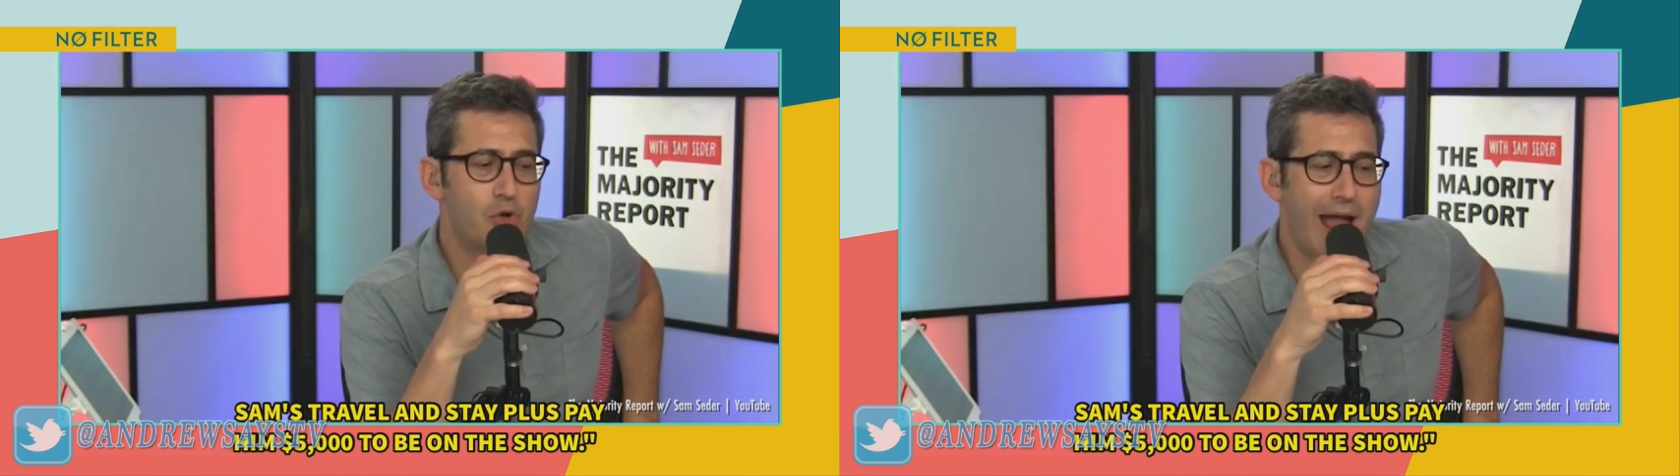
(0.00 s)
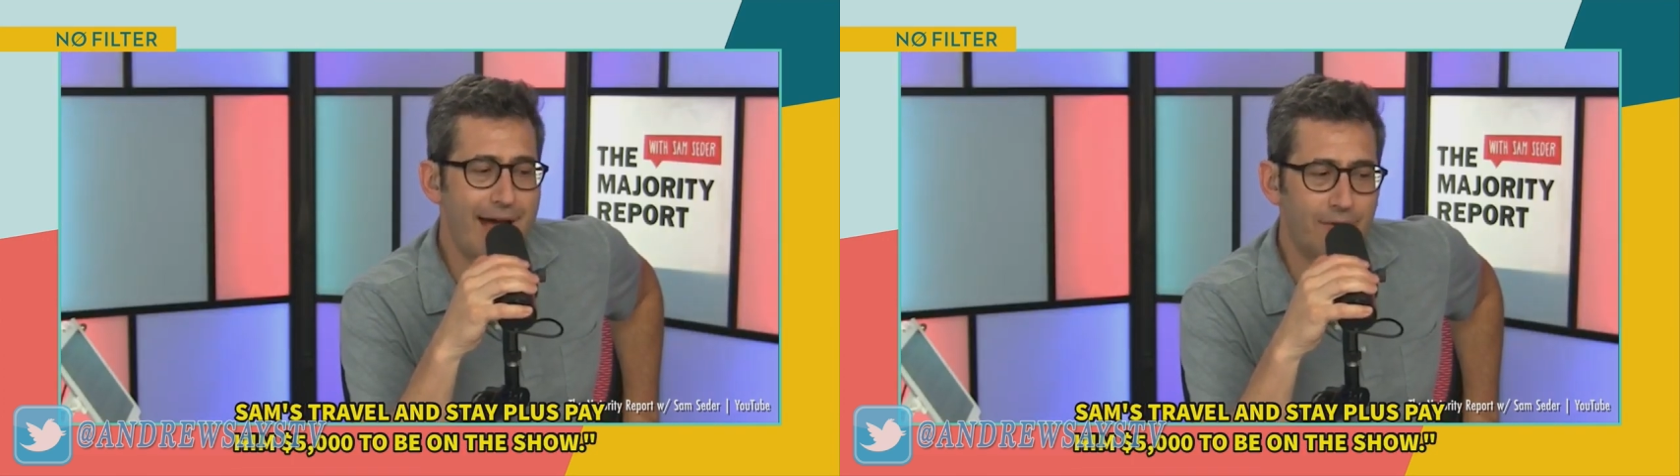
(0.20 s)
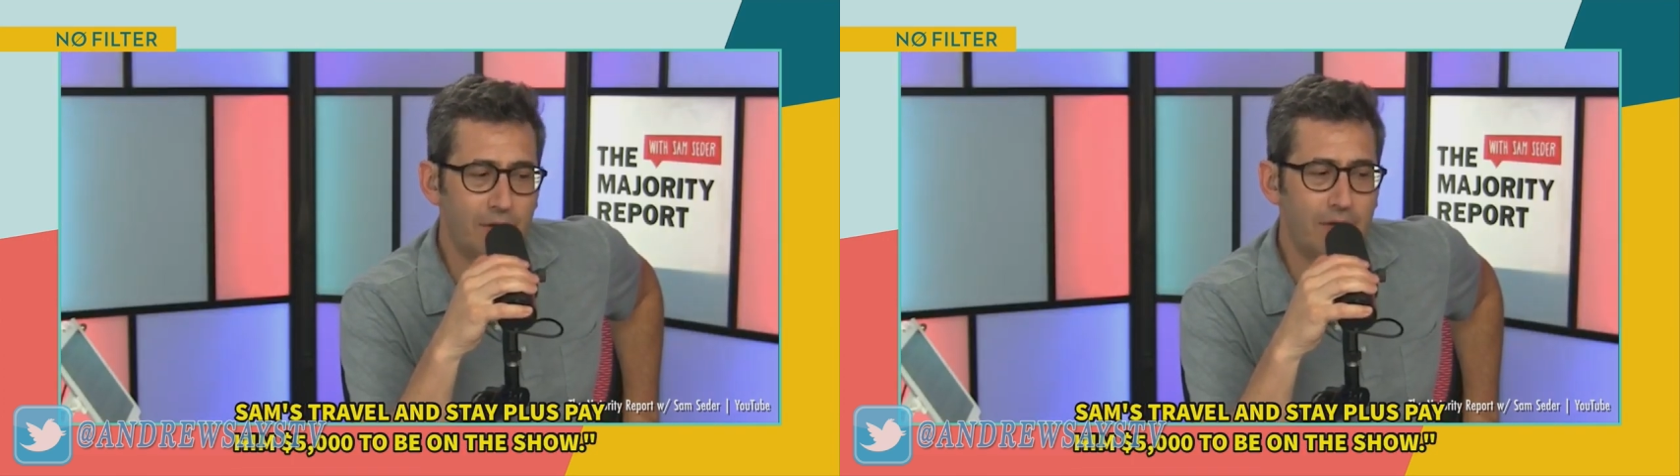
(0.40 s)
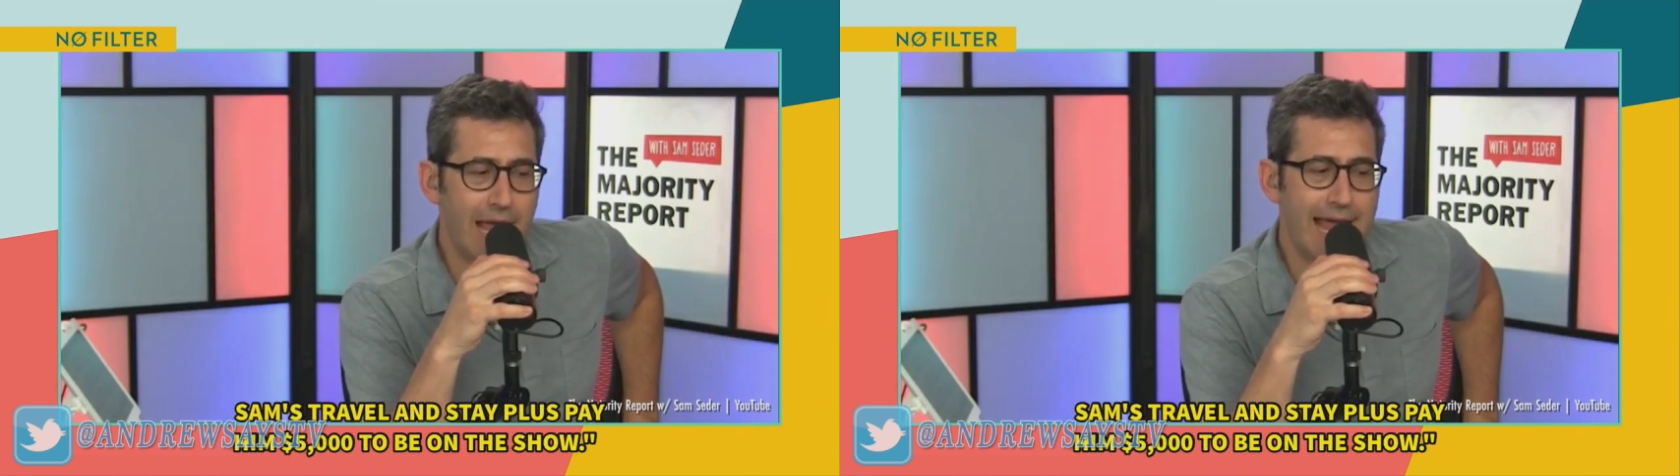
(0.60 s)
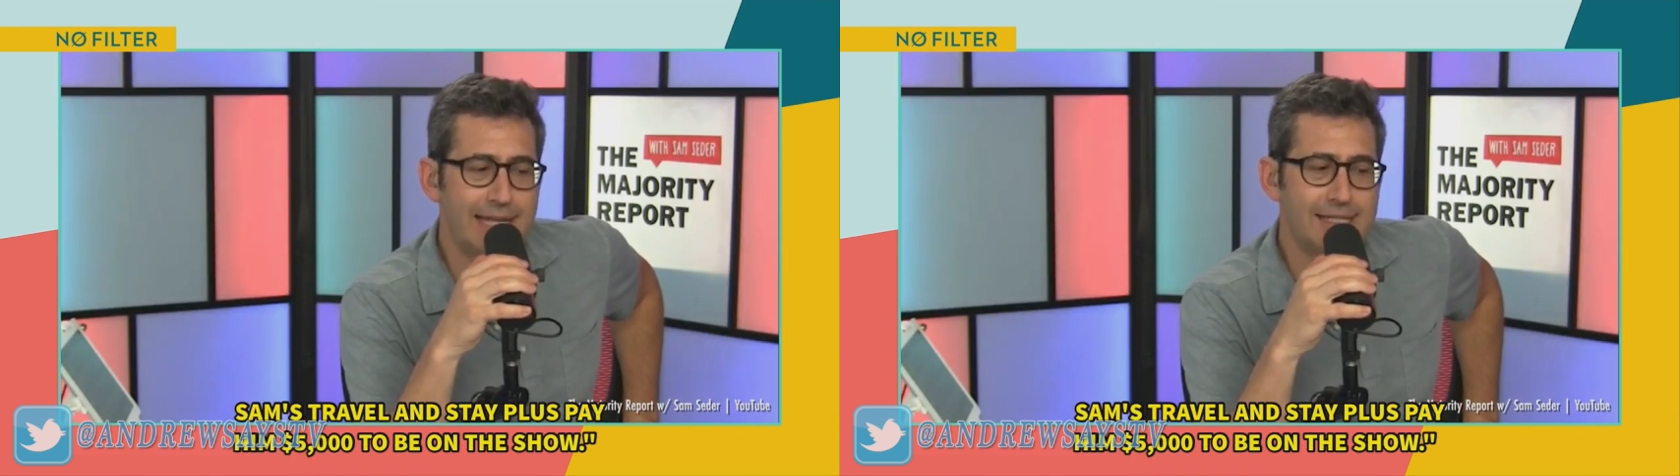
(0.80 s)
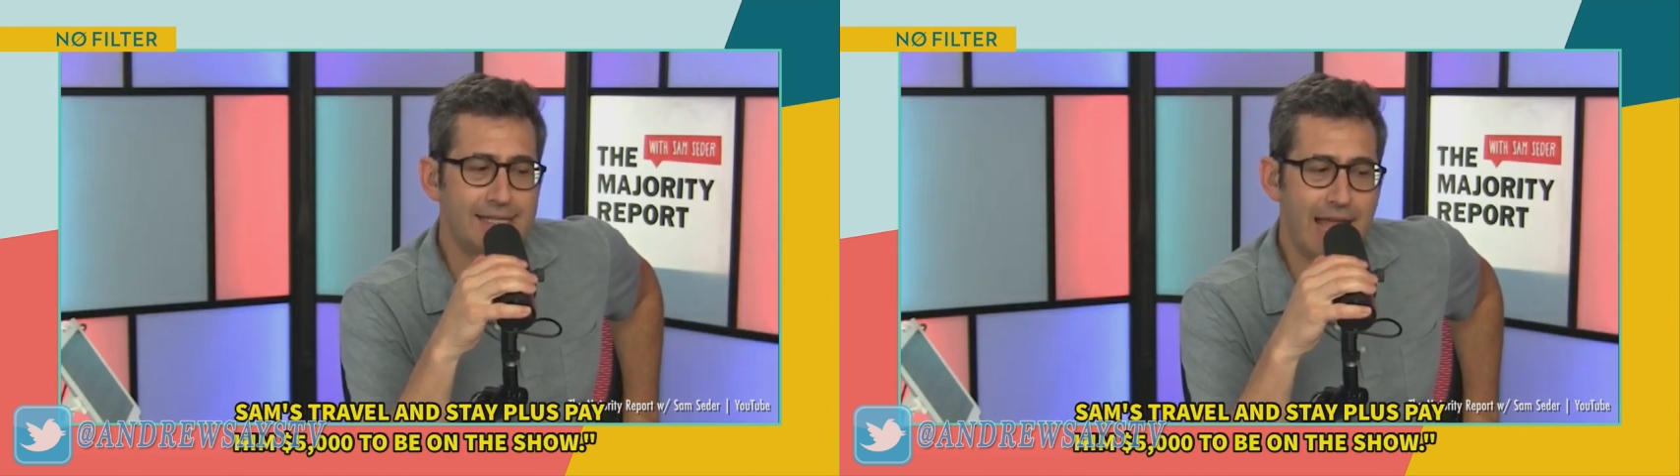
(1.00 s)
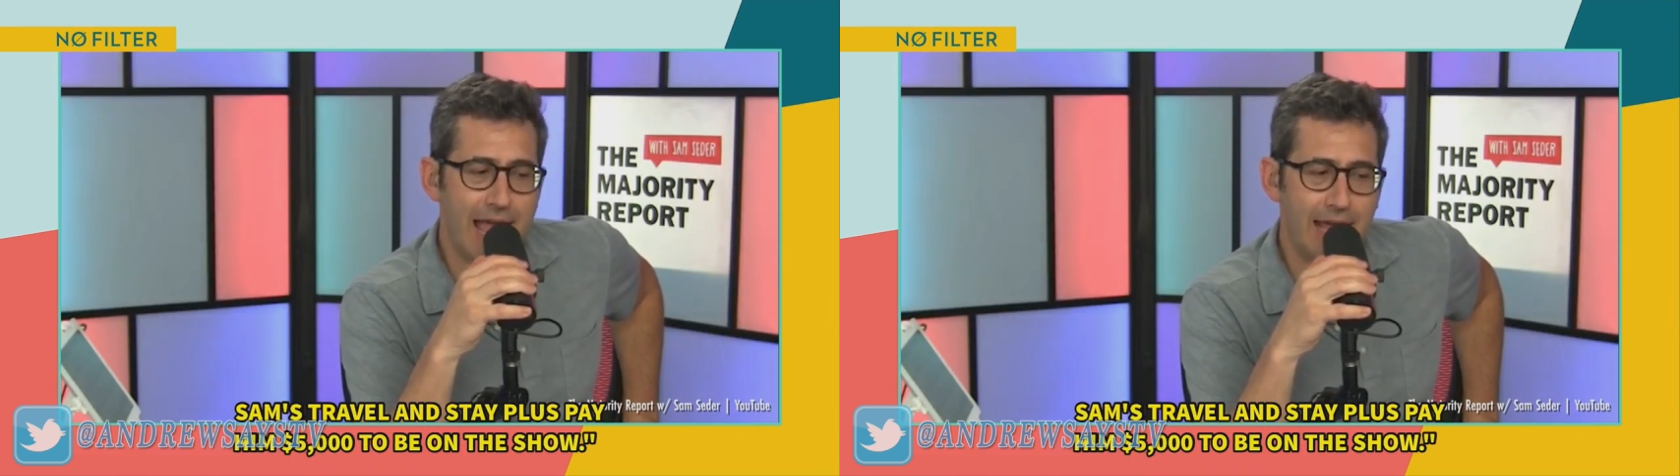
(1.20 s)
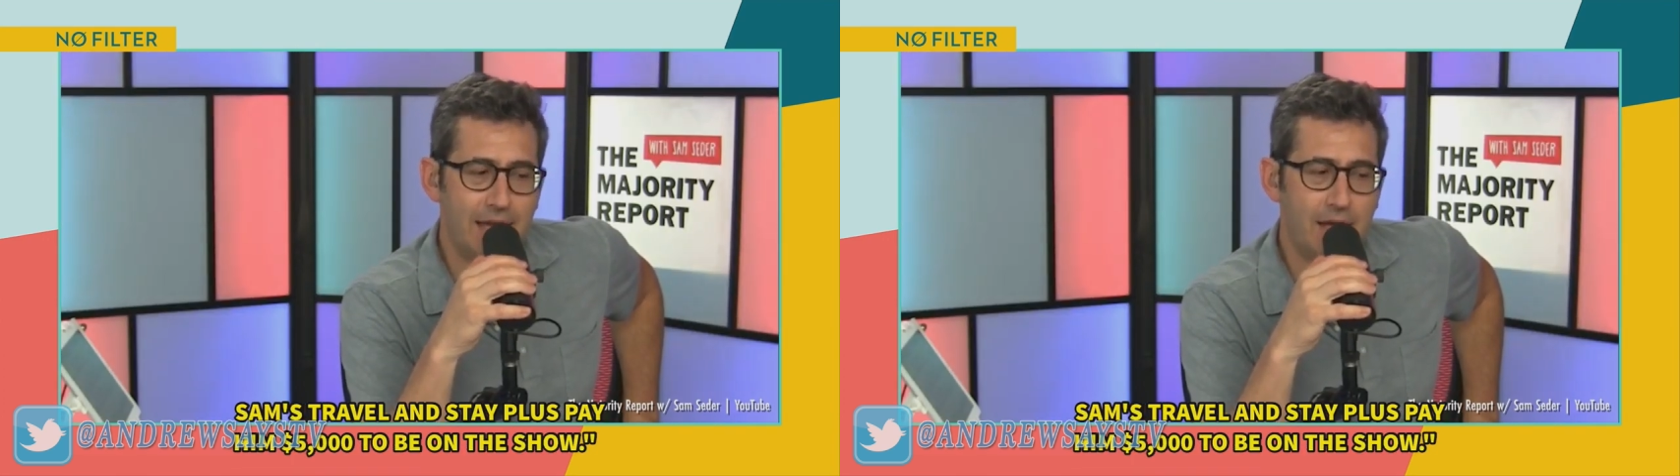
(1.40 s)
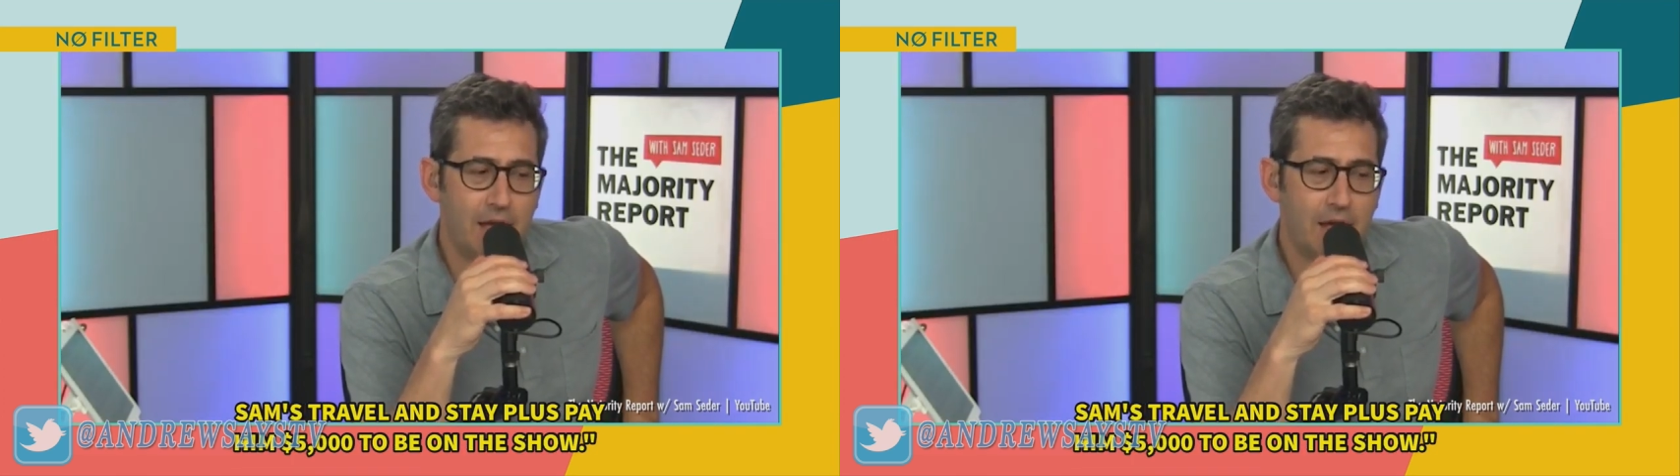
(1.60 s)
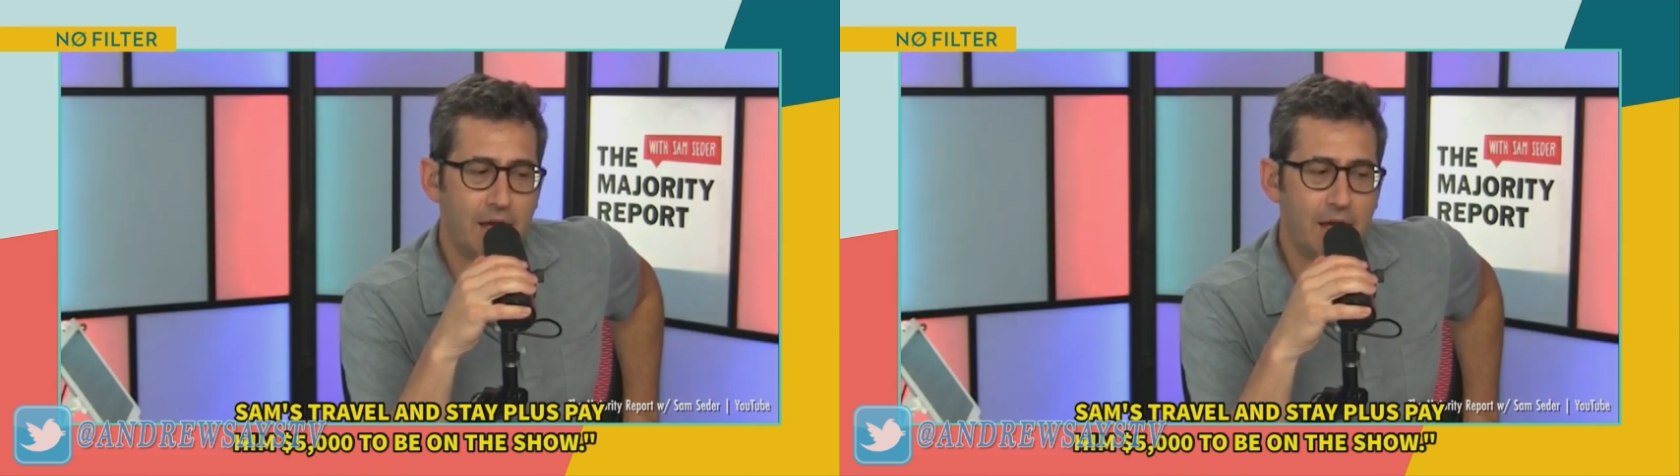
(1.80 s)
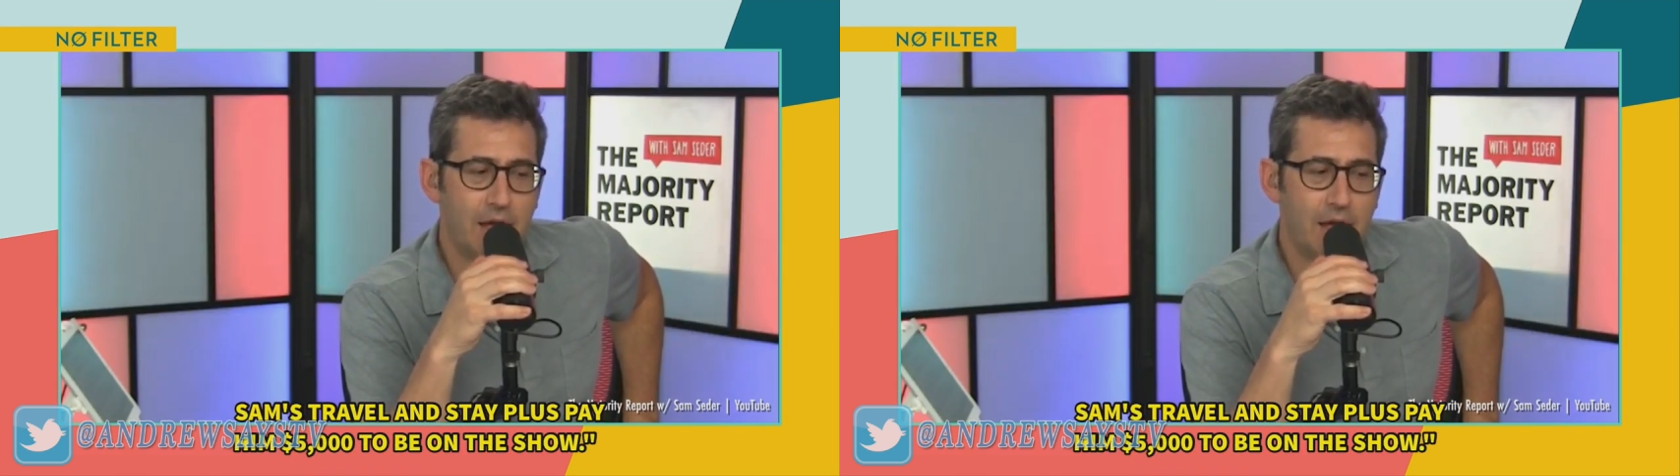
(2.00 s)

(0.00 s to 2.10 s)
travel and stay,